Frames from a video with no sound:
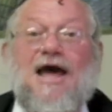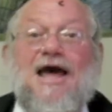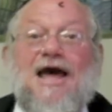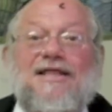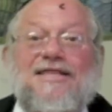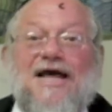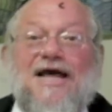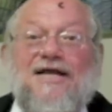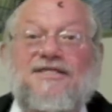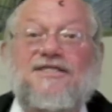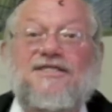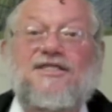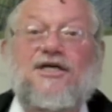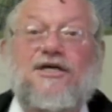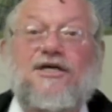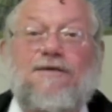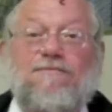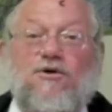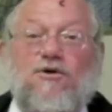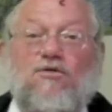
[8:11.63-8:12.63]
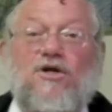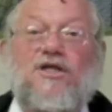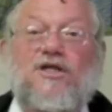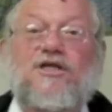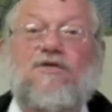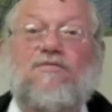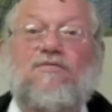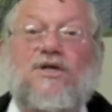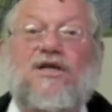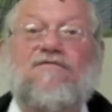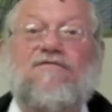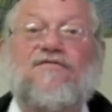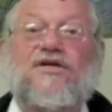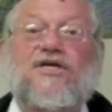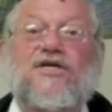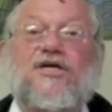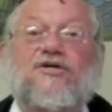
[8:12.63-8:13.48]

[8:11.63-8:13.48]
And that's the community we live in,